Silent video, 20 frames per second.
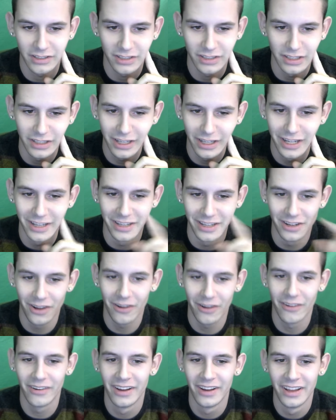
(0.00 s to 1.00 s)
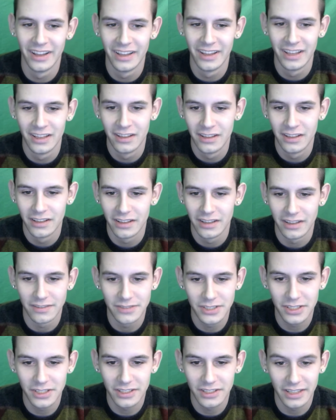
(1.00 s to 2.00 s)
didn't know if
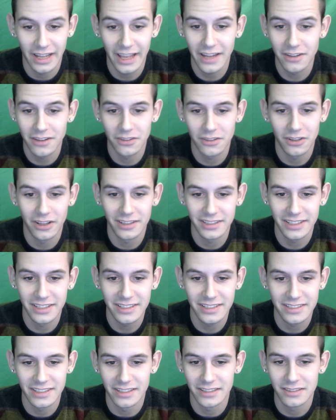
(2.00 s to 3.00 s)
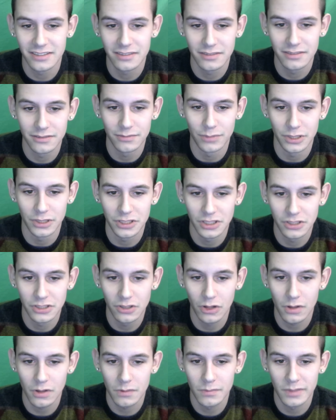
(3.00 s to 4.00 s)
she could handle long distance, but she
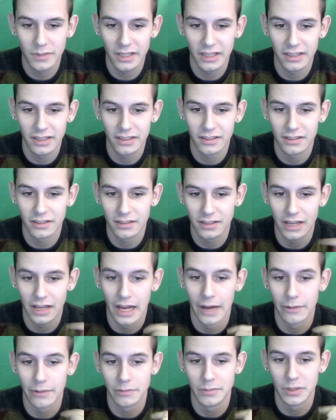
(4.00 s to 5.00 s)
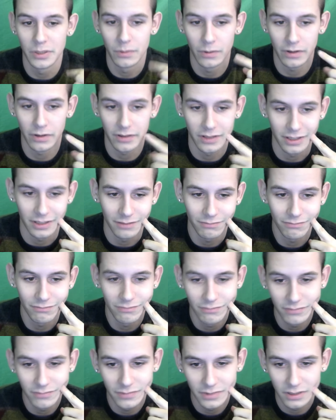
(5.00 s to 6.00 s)
told me I would be worth it
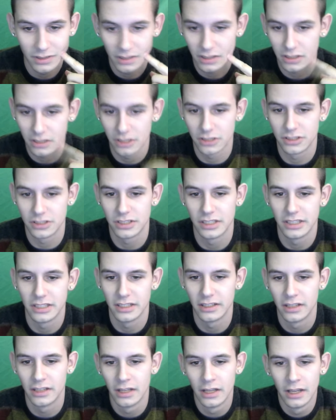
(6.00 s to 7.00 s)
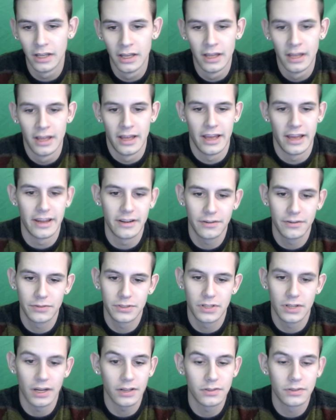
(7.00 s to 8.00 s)
because she had never
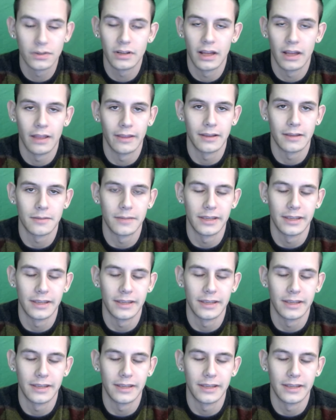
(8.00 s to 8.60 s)
talked to a guy like me